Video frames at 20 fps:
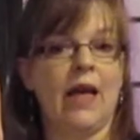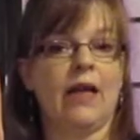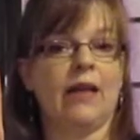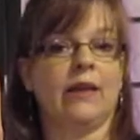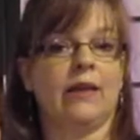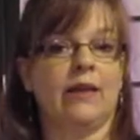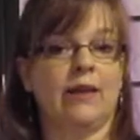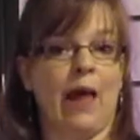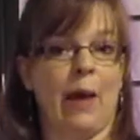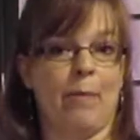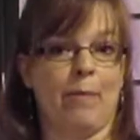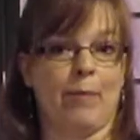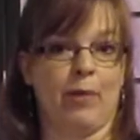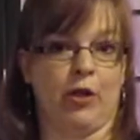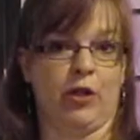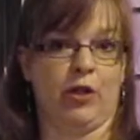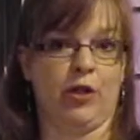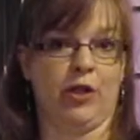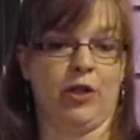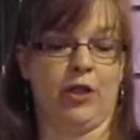
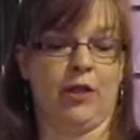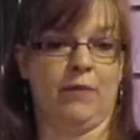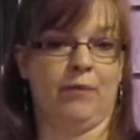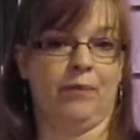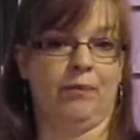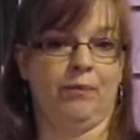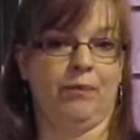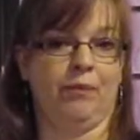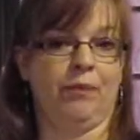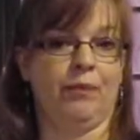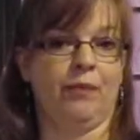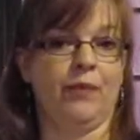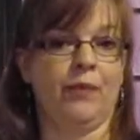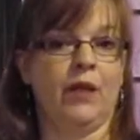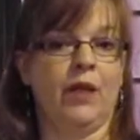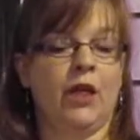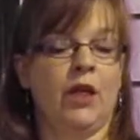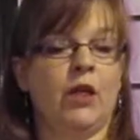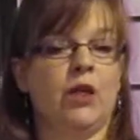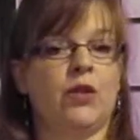leopard.
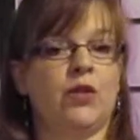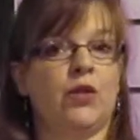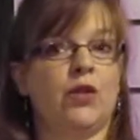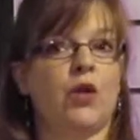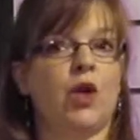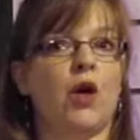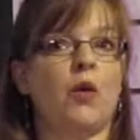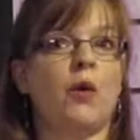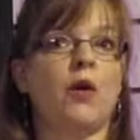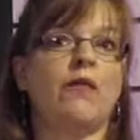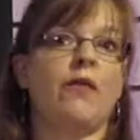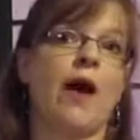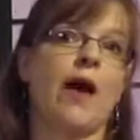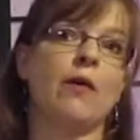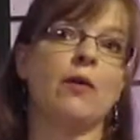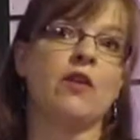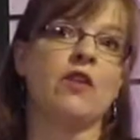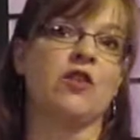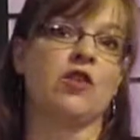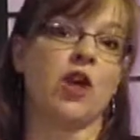So if
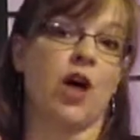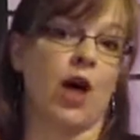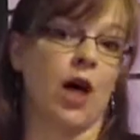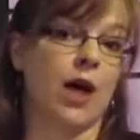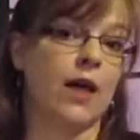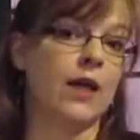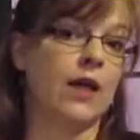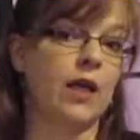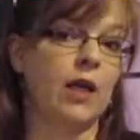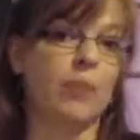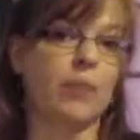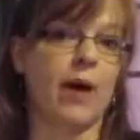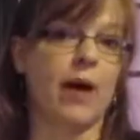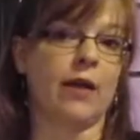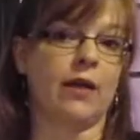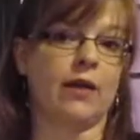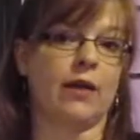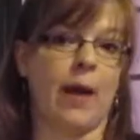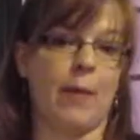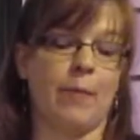I was talking
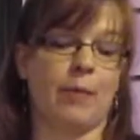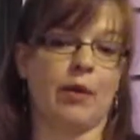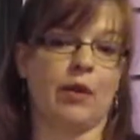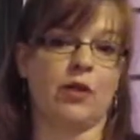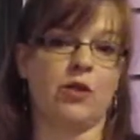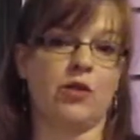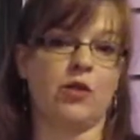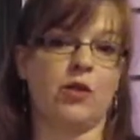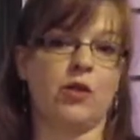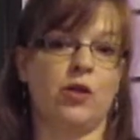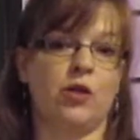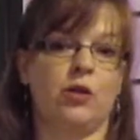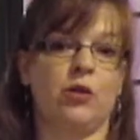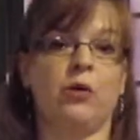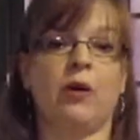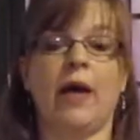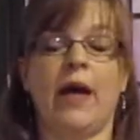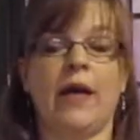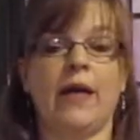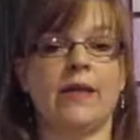about a leopard
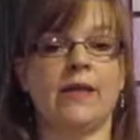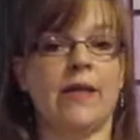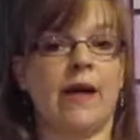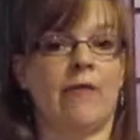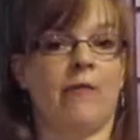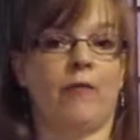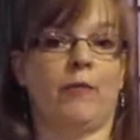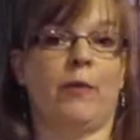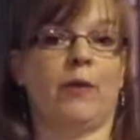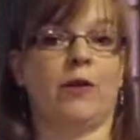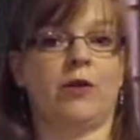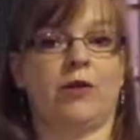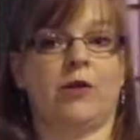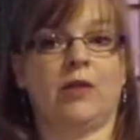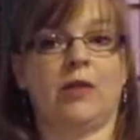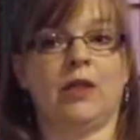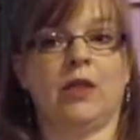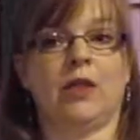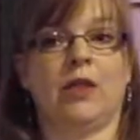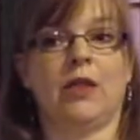to a deaf
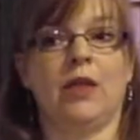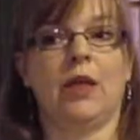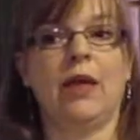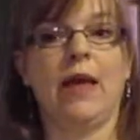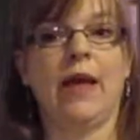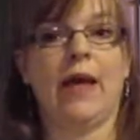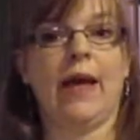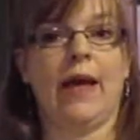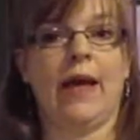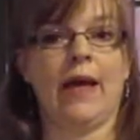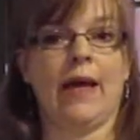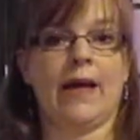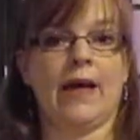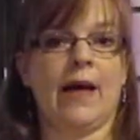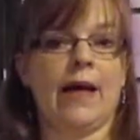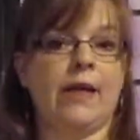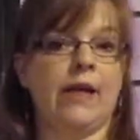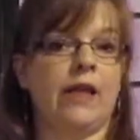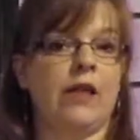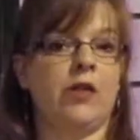person and
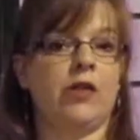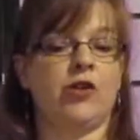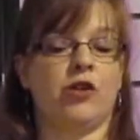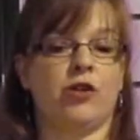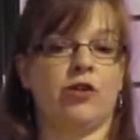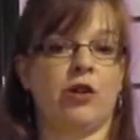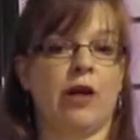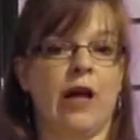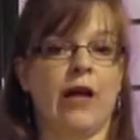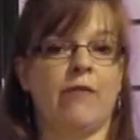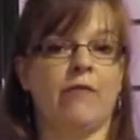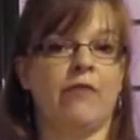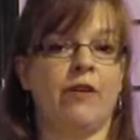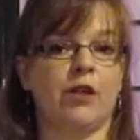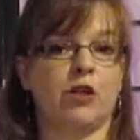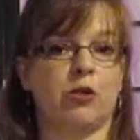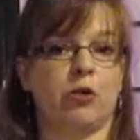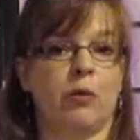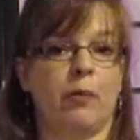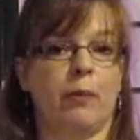I needed to create a
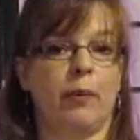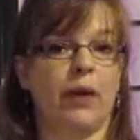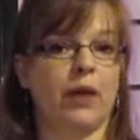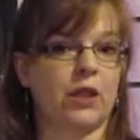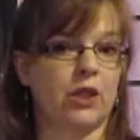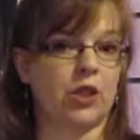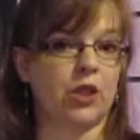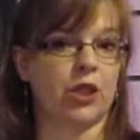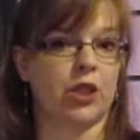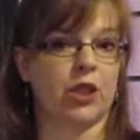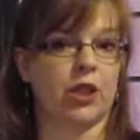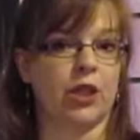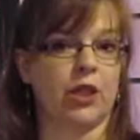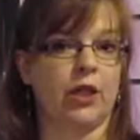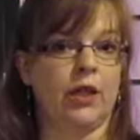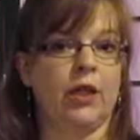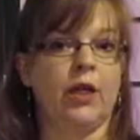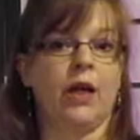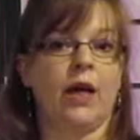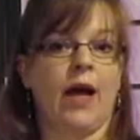visual picture,
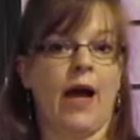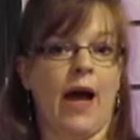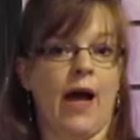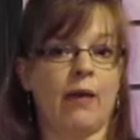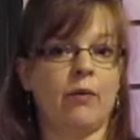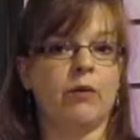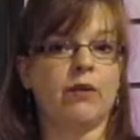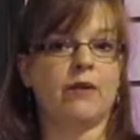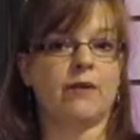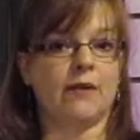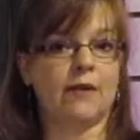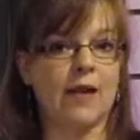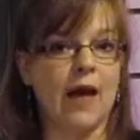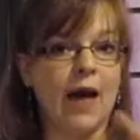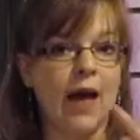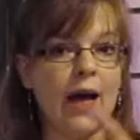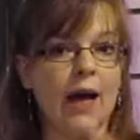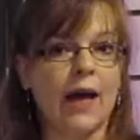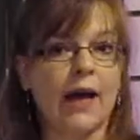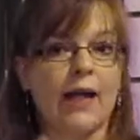I would
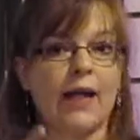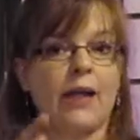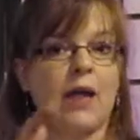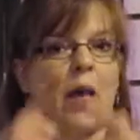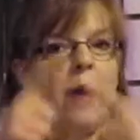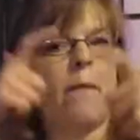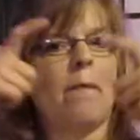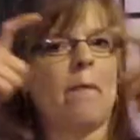sign